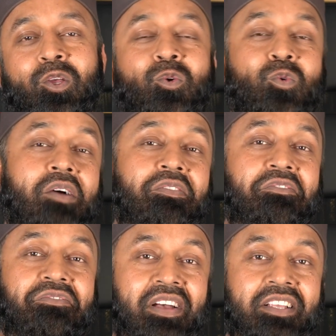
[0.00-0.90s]
Whoever
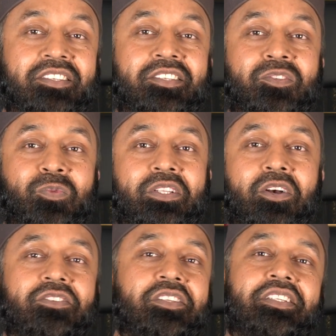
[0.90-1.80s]
fasts with
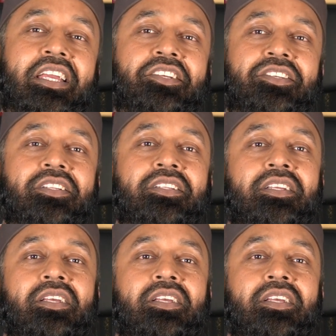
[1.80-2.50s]
ostentation